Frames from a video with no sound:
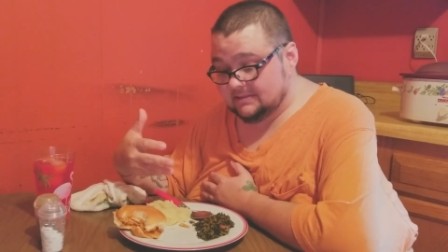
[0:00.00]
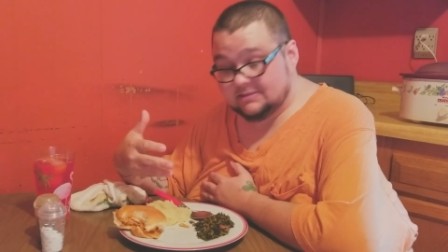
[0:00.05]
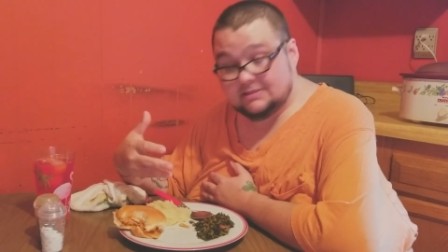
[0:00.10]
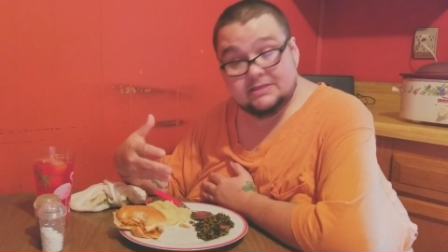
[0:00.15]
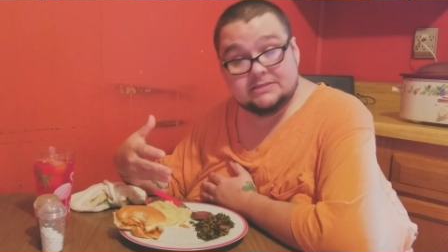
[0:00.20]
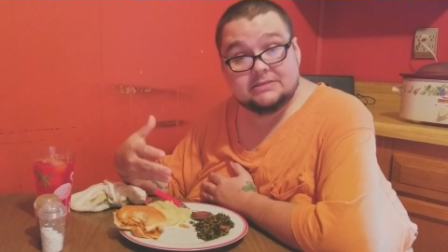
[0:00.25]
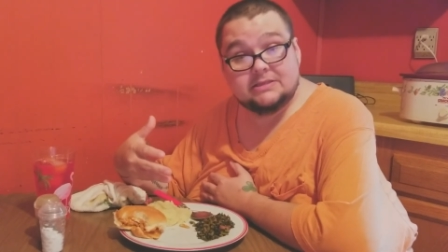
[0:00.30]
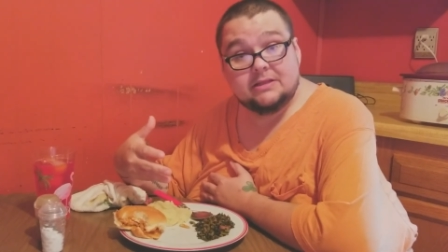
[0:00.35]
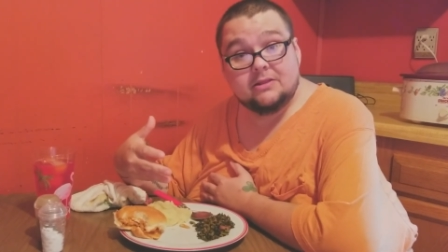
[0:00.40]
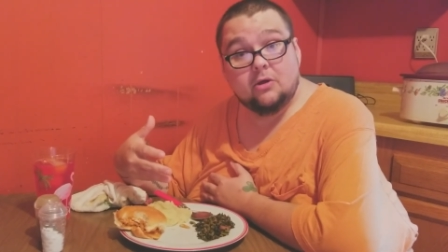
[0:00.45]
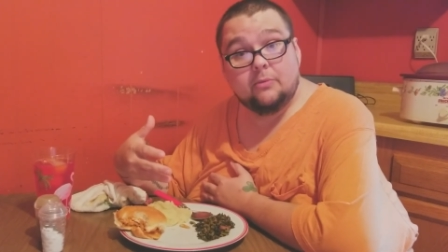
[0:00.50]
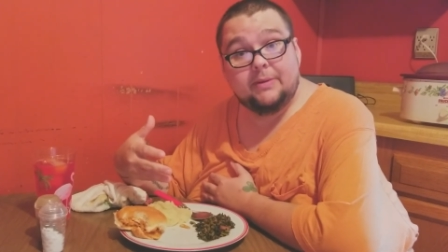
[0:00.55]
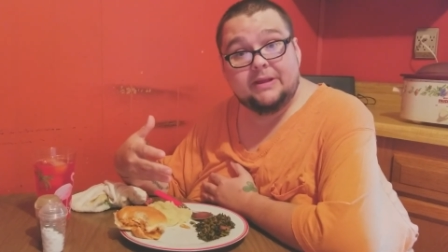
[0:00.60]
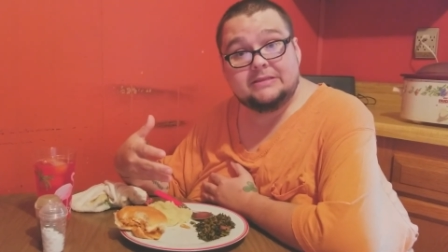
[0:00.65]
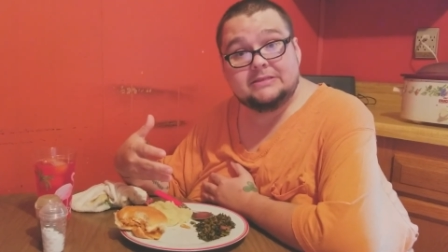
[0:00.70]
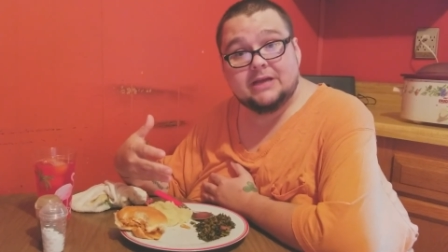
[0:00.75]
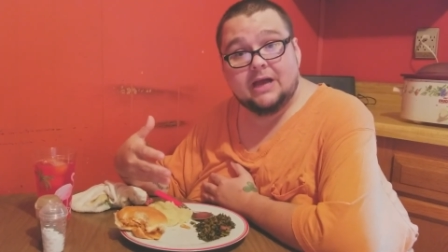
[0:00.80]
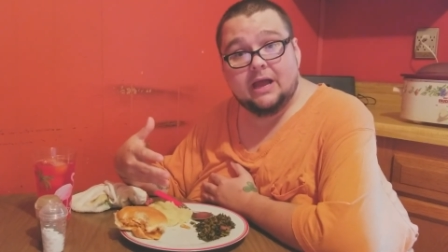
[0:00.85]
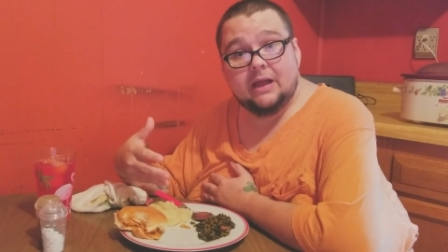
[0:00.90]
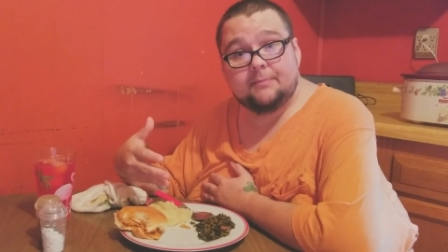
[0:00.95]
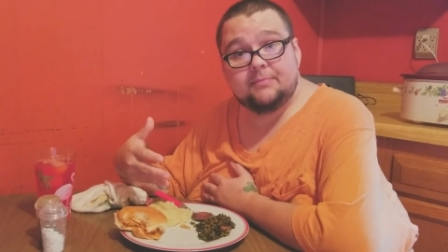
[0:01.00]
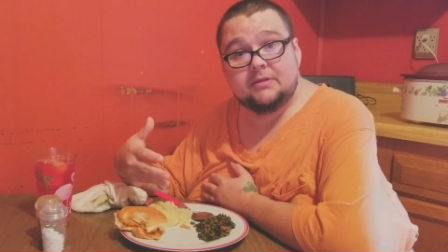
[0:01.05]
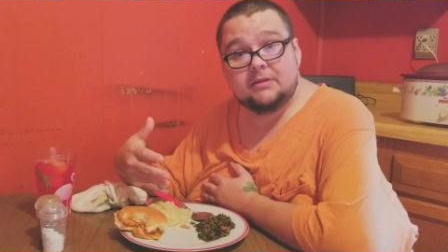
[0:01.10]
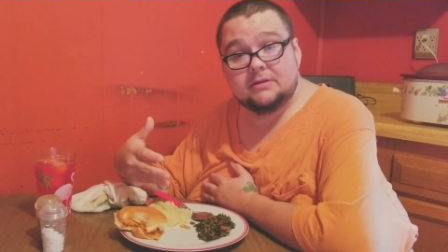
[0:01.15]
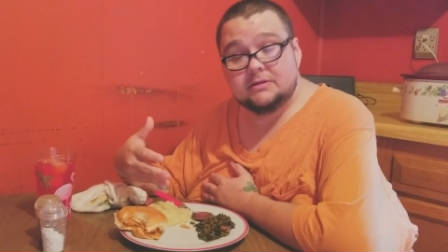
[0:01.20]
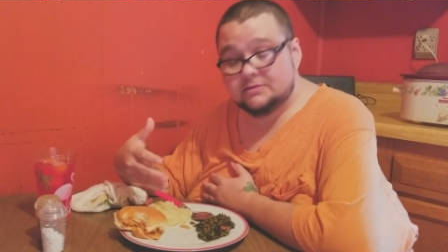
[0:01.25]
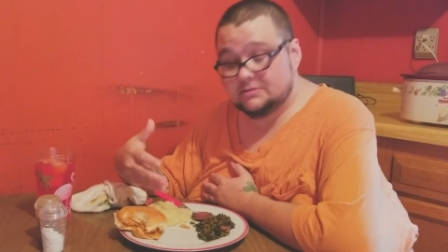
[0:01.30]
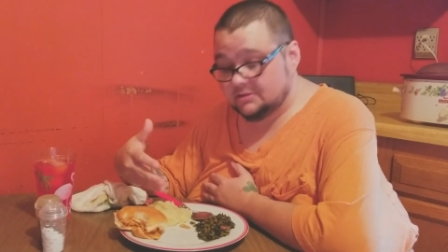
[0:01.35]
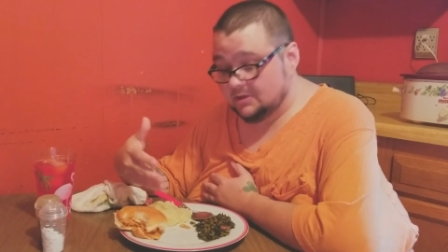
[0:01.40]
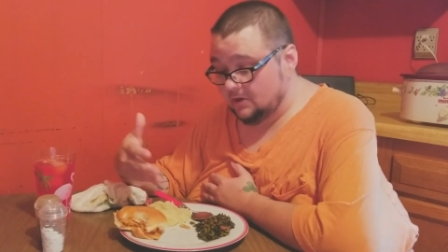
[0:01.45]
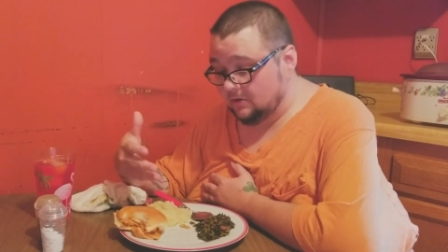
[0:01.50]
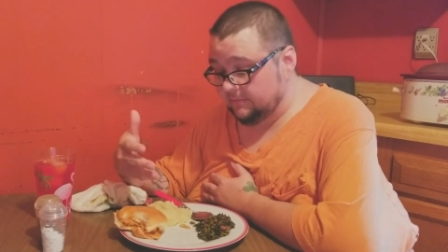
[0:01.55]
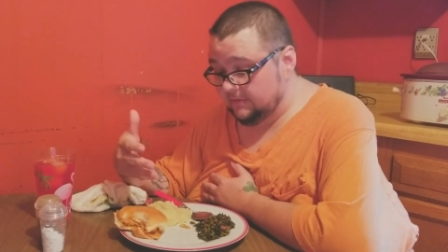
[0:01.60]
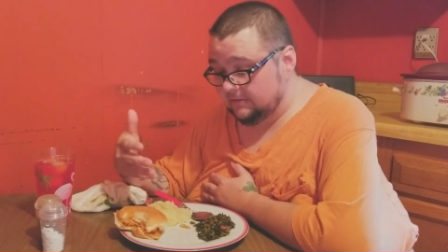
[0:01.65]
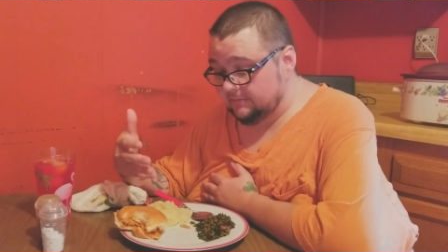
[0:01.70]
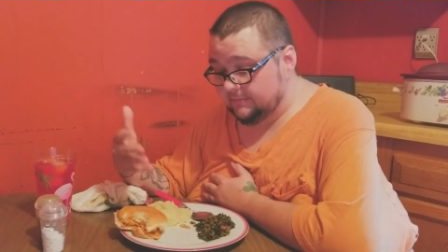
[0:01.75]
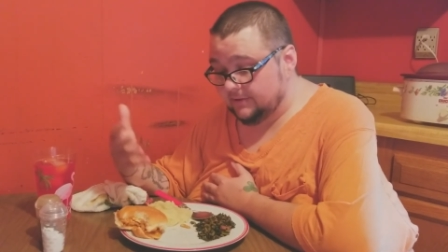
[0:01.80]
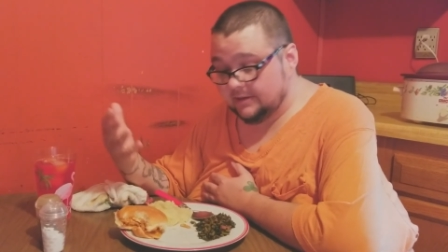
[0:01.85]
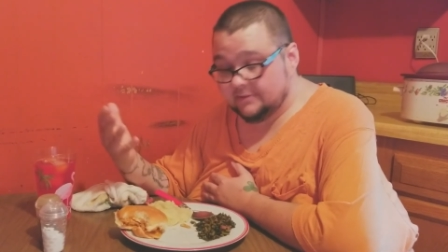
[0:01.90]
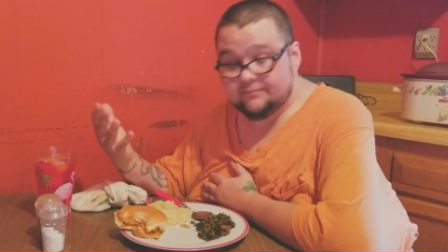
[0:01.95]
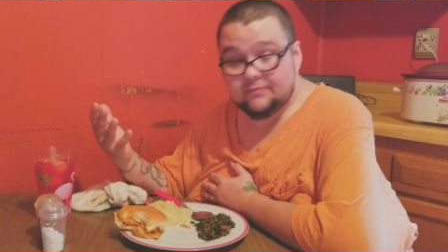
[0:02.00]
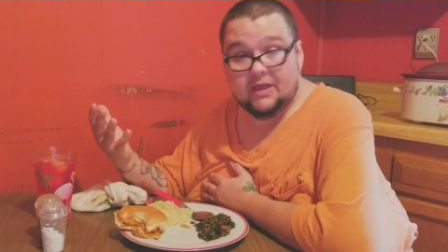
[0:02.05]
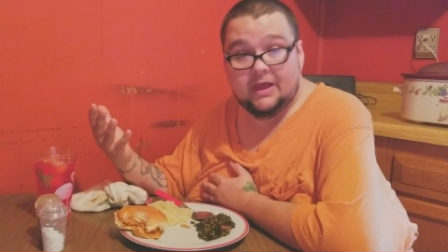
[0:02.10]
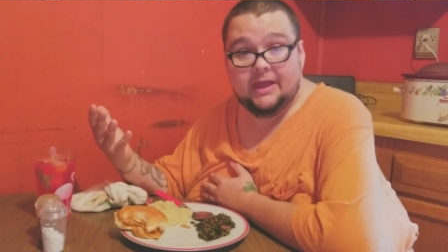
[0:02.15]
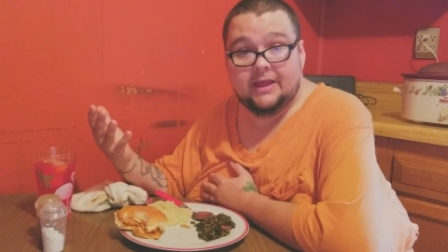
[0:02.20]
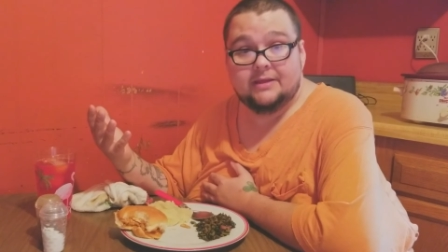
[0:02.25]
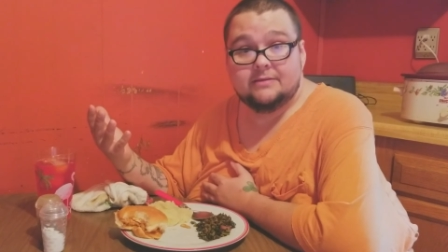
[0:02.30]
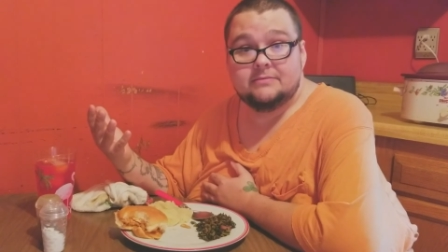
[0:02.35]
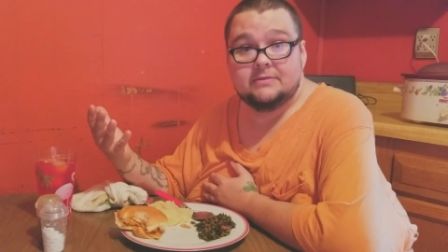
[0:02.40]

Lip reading: It's just a little bit time consuming, but hey,